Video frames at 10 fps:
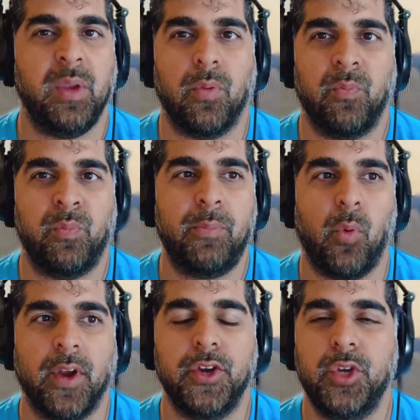People sure. people
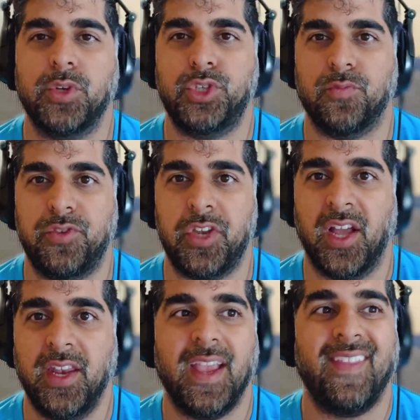want to do what you've done,